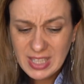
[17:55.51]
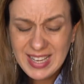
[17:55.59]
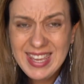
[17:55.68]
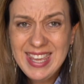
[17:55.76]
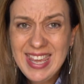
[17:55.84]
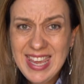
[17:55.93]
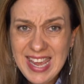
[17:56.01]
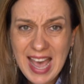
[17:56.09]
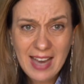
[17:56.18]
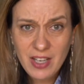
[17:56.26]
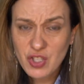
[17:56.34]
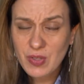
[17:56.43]
He
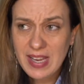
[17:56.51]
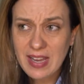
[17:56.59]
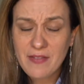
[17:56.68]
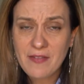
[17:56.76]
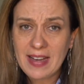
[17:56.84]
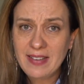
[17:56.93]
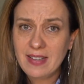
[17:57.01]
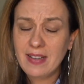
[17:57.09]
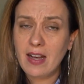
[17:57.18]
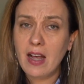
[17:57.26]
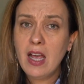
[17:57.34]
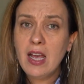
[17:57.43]
actually invented
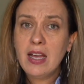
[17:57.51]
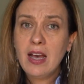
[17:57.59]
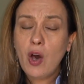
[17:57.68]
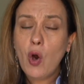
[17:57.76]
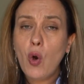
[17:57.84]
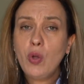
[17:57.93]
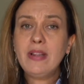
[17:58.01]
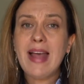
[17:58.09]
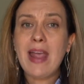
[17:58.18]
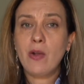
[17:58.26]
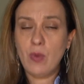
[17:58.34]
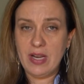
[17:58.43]
a whole
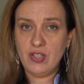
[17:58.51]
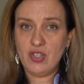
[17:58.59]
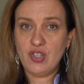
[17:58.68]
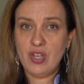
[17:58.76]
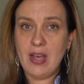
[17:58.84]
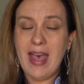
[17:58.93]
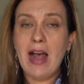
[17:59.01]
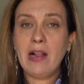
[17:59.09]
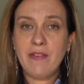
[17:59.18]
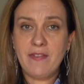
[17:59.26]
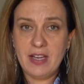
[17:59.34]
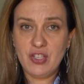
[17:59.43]
language.
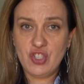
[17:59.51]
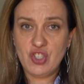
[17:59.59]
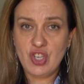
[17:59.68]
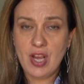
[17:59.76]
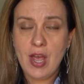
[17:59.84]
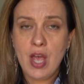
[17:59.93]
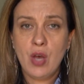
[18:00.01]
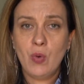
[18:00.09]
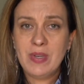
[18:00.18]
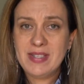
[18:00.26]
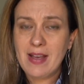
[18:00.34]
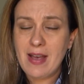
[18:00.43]
Elvish
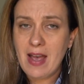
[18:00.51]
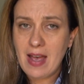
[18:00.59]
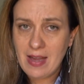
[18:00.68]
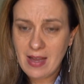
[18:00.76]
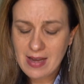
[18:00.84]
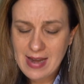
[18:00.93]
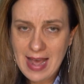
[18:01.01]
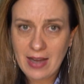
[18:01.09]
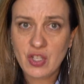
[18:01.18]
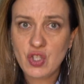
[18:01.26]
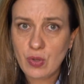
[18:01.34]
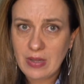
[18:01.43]
was an
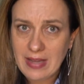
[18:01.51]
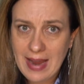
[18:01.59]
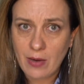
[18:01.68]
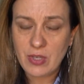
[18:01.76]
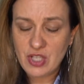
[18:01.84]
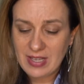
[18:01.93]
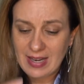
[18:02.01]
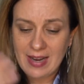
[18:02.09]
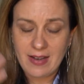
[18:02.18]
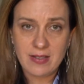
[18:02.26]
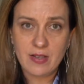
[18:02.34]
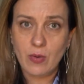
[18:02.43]
actual language that
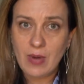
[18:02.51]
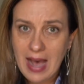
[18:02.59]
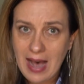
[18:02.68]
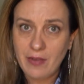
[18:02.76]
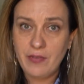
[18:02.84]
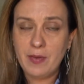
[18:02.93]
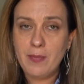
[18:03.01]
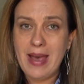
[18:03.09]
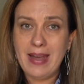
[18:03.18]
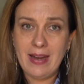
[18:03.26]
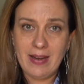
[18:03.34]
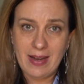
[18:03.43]
had its own
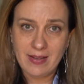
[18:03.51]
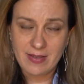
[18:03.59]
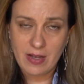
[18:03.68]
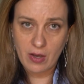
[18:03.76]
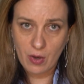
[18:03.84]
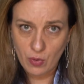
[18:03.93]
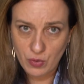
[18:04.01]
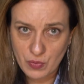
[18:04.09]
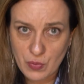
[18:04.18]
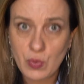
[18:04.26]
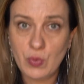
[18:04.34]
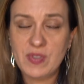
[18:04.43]
alphabet and its own
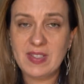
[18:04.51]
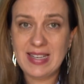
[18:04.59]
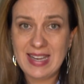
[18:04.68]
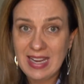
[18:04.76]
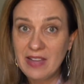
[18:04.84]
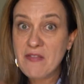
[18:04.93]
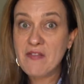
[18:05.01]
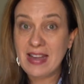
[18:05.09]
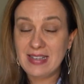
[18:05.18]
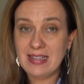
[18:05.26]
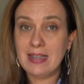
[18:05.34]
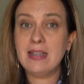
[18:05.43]
rules that he
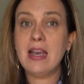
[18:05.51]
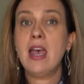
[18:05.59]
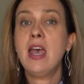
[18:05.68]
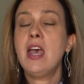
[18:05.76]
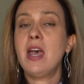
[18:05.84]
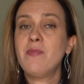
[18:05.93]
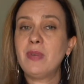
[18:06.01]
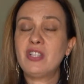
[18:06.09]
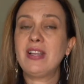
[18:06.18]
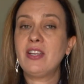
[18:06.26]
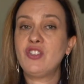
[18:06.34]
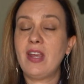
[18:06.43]
invented. And much
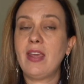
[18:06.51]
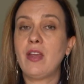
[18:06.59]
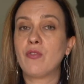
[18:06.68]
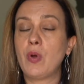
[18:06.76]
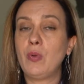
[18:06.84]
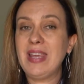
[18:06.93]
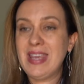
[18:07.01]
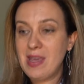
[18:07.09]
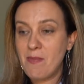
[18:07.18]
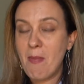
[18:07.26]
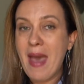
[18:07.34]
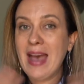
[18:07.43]
like J.K. Rowling, he
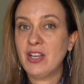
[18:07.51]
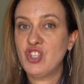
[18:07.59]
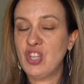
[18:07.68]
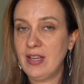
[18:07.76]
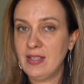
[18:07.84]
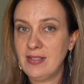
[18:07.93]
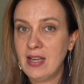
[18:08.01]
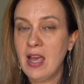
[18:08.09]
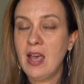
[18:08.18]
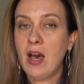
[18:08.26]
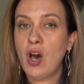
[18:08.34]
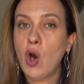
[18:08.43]
imagined
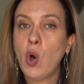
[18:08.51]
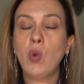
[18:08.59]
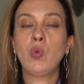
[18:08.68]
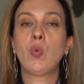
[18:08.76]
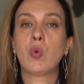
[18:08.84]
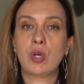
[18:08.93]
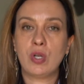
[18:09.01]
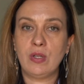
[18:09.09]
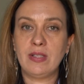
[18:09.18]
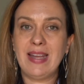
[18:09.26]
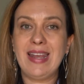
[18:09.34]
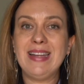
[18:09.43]
a whole
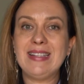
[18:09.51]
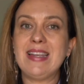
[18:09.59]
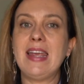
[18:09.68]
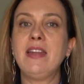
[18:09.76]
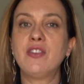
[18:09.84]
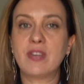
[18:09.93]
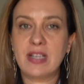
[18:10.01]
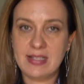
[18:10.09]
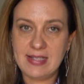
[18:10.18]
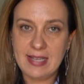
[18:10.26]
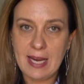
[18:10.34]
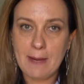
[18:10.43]
world in its
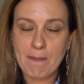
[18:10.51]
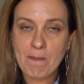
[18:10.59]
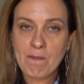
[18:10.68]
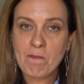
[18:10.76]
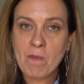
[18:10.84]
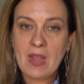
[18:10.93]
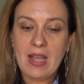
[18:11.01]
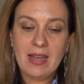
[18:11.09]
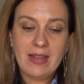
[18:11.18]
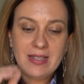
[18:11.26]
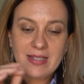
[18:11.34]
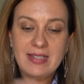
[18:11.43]
intricacy,
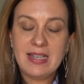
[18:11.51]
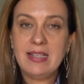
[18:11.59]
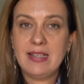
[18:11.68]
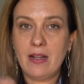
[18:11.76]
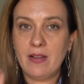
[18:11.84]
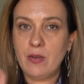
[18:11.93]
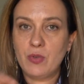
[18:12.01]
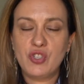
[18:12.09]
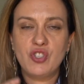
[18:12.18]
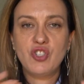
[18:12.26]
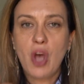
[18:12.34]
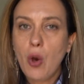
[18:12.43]
in its detail. There was
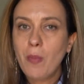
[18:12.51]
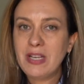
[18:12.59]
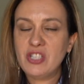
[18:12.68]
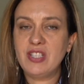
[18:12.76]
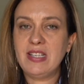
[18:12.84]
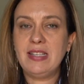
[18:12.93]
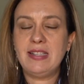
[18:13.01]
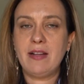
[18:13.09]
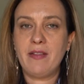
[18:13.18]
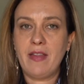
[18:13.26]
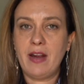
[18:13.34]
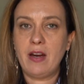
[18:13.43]
so much
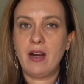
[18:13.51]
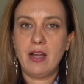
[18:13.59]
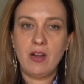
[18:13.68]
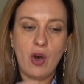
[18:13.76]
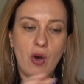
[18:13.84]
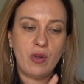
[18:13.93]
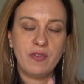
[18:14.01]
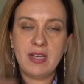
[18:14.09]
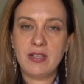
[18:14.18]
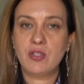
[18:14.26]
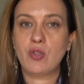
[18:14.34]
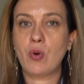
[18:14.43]
detail there, and all
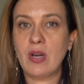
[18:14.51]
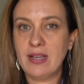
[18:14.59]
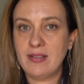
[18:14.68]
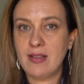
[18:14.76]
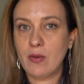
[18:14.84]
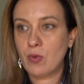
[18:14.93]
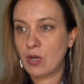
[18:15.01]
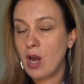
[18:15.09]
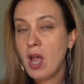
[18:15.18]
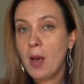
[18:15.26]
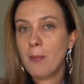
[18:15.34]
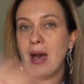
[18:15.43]
these stories that were
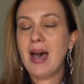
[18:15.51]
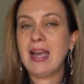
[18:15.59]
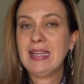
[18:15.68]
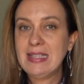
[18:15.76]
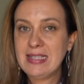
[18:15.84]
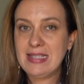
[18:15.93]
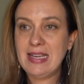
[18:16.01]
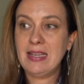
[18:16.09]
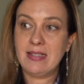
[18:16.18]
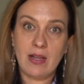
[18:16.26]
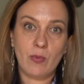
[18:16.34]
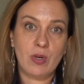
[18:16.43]
behind the
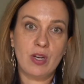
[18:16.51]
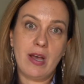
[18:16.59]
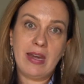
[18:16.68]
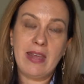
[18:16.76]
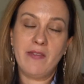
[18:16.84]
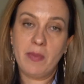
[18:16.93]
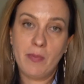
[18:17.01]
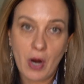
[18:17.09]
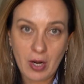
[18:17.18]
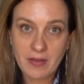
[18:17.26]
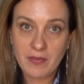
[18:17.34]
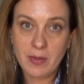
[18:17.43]
scenes that were not even
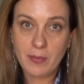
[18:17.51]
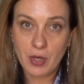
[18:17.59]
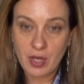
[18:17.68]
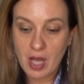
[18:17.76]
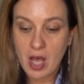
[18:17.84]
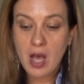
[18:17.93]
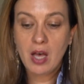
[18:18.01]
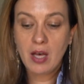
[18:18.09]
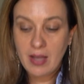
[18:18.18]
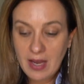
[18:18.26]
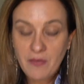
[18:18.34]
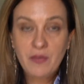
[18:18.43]
part of the book
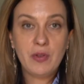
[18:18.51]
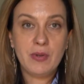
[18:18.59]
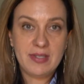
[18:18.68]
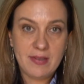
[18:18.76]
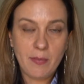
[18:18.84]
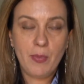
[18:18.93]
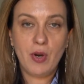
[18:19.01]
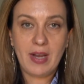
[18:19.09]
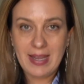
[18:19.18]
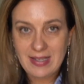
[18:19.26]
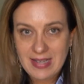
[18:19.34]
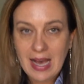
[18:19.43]
influenced the book
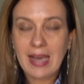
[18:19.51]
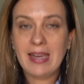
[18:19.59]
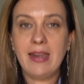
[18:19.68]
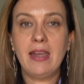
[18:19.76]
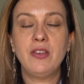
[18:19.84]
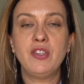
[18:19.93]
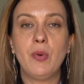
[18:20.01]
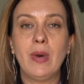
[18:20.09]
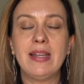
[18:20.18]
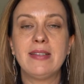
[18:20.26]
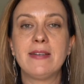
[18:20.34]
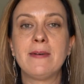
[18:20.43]
and tied into
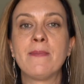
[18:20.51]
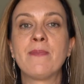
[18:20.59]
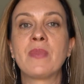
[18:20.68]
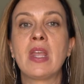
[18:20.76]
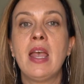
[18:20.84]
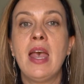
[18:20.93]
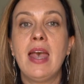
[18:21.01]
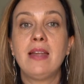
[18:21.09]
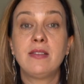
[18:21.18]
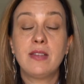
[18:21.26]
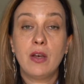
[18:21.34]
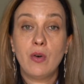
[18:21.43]
it. And
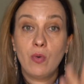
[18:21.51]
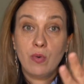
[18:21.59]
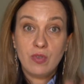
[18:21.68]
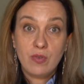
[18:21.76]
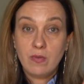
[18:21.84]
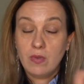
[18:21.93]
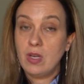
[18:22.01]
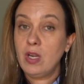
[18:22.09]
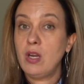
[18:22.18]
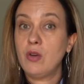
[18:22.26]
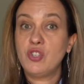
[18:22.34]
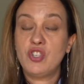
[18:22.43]
so,
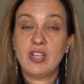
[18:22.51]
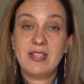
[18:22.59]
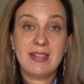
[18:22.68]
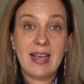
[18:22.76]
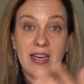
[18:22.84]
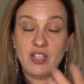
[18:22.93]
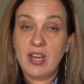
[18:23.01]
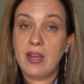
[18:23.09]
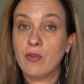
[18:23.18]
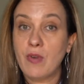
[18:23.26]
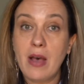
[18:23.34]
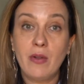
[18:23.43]
you know, just like
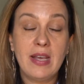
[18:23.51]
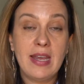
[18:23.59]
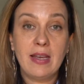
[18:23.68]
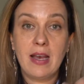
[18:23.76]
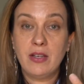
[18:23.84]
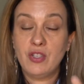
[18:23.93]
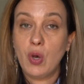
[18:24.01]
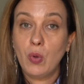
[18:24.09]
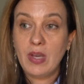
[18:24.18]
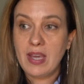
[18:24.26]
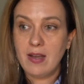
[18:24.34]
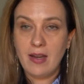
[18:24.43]
J.K. Rowling and
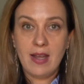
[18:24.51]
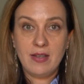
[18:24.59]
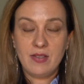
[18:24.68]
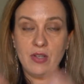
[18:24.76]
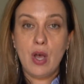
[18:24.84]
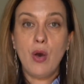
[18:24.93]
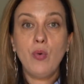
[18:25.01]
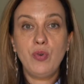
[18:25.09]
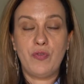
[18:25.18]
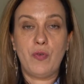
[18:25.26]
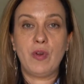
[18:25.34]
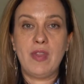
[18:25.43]
Tolkien is known
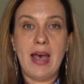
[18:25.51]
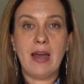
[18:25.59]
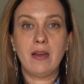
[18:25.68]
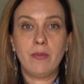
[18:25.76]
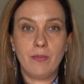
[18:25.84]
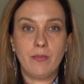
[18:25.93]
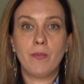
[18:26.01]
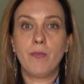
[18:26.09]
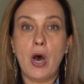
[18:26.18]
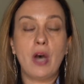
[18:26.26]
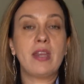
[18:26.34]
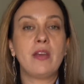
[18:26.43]
for that
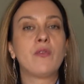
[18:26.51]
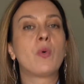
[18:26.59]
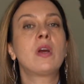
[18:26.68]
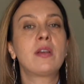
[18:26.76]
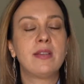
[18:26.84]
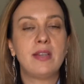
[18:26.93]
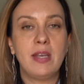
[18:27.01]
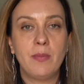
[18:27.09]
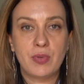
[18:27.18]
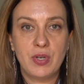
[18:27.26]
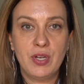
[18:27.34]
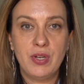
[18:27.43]
body of work that he
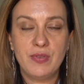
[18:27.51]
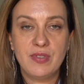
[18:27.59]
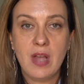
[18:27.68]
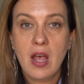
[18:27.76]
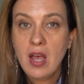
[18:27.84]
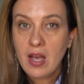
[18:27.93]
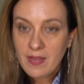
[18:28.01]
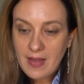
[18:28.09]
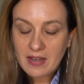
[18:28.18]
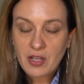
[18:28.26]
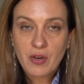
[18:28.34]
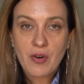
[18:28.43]
produced,
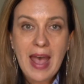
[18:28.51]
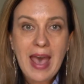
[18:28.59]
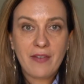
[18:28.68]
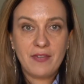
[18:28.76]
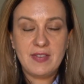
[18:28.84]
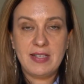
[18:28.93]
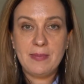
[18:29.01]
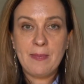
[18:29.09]
that craft.